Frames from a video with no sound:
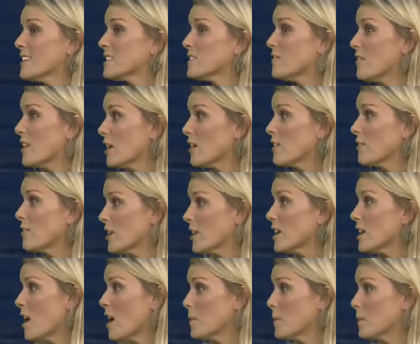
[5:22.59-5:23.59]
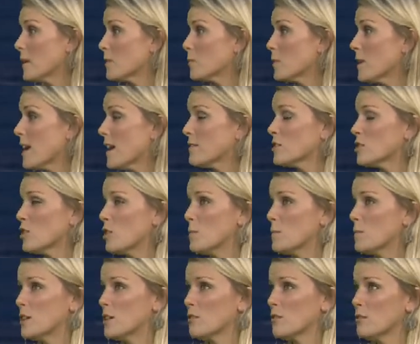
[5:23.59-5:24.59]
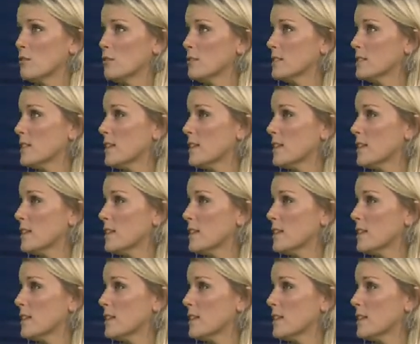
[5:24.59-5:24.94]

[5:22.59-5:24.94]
That's very, very common. We have so many girls